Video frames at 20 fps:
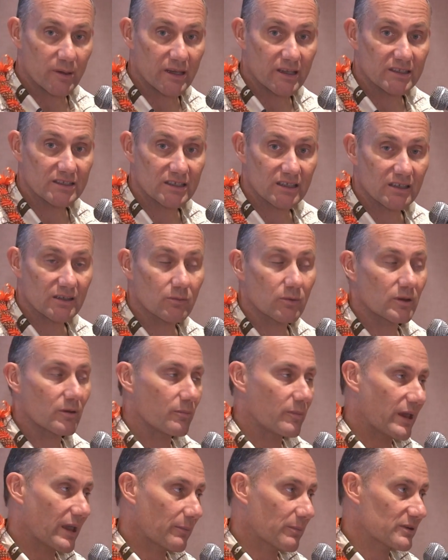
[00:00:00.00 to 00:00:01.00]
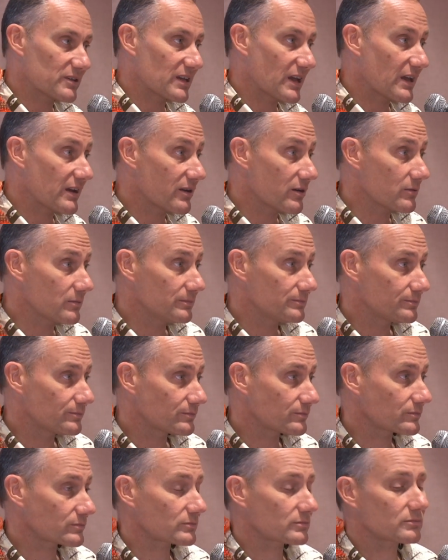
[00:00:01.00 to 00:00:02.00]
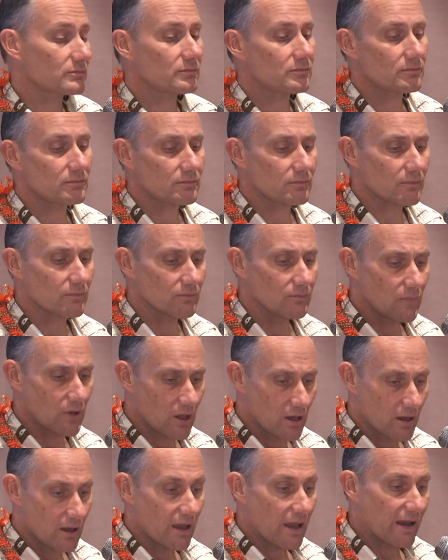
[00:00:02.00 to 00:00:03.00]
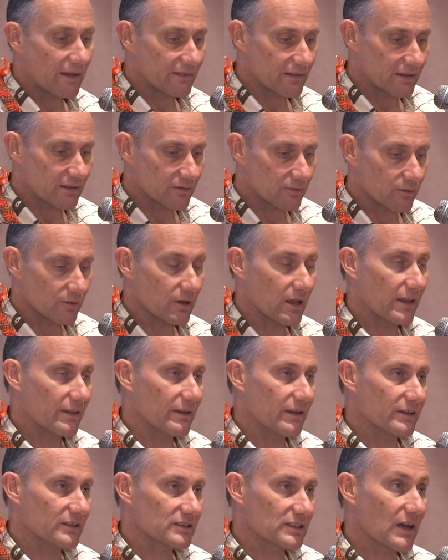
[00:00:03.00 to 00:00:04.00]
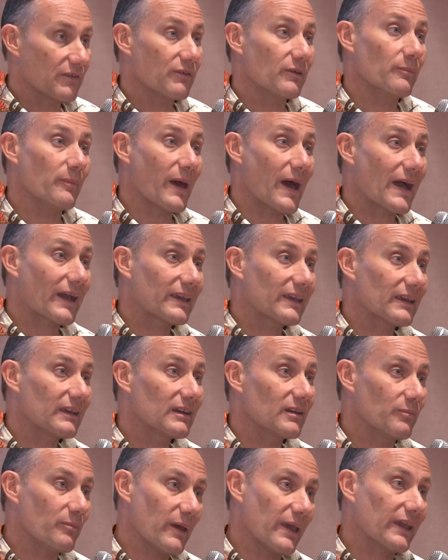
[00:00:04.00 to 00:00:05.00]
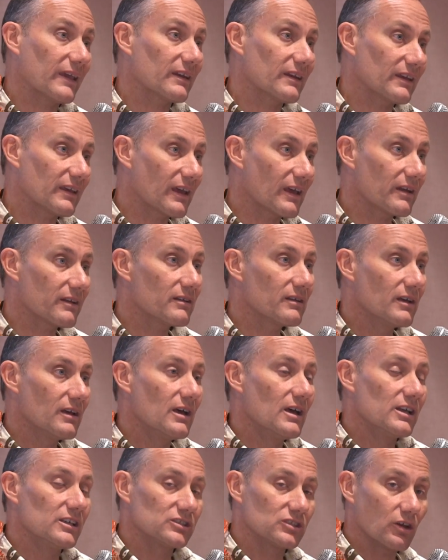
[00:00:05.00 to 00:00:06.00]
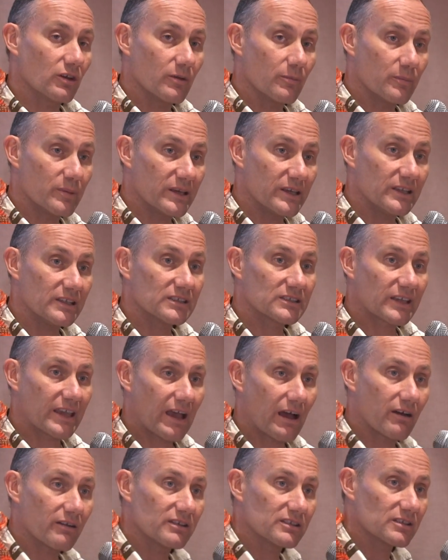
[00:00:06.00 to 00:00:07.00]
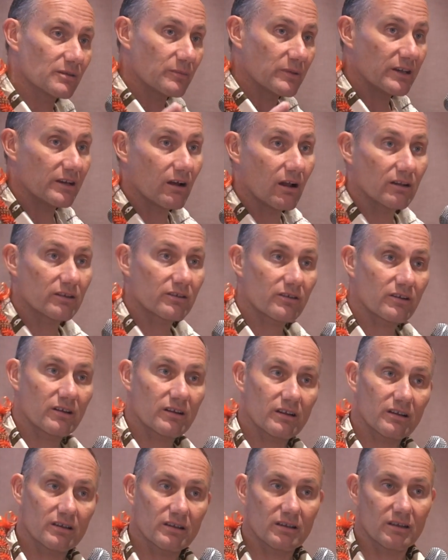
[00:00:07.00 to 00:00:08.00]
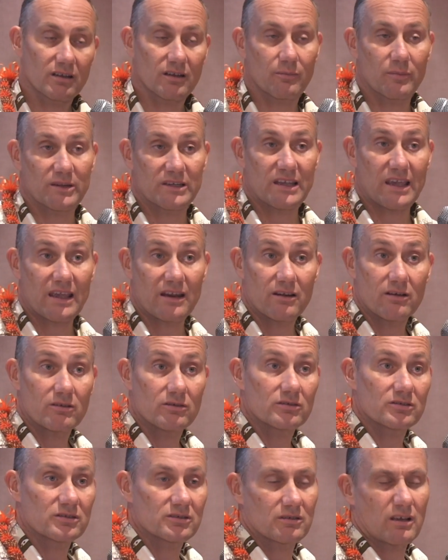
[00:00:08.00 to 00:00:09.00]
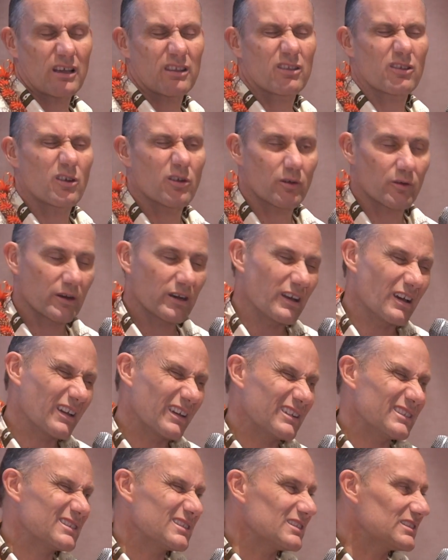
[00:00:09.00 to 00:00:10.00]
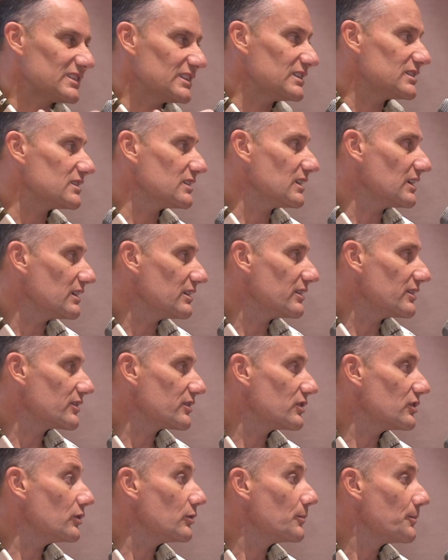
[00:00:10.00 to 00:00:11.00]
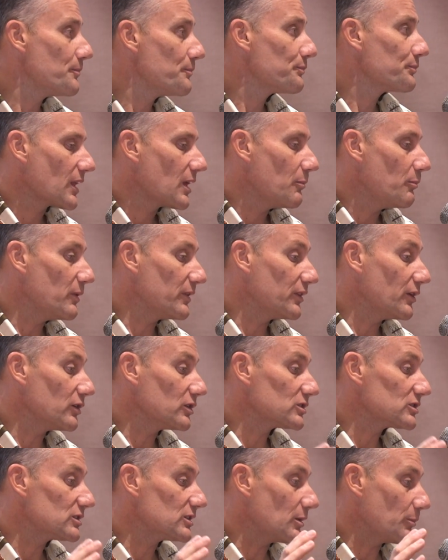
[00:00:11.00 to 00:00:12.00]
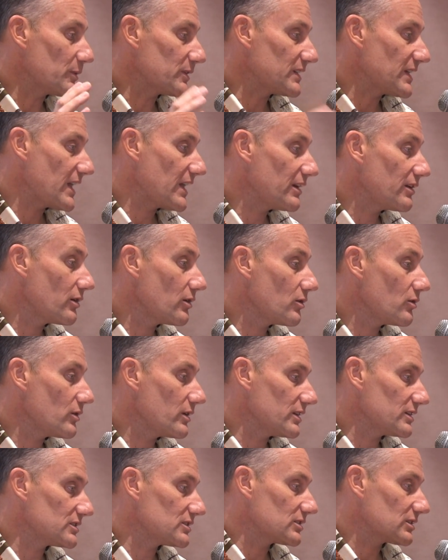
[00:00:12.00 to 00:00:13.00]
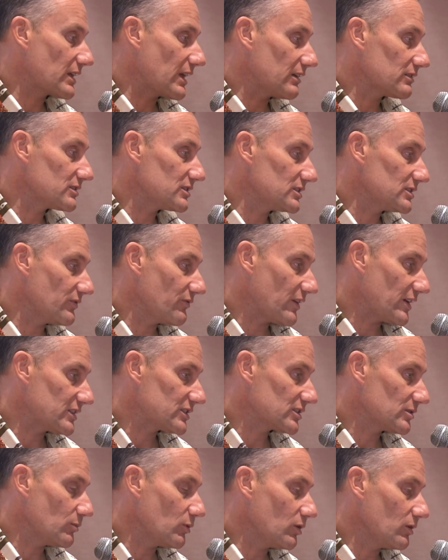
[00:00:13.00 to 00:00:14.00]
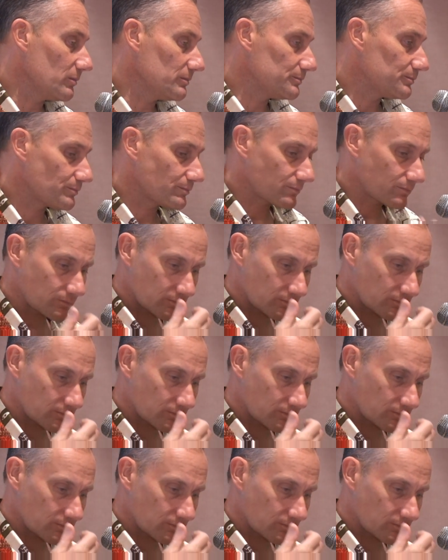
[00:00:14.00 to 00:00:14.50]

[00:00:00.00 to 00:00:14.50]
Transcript: beans in with a baked potato and then stuff it back in and bake it again. So the beans count as the meat alternate. The potatoes, I throw green onions and seasoning in there too. But the potato counts as a vegetable.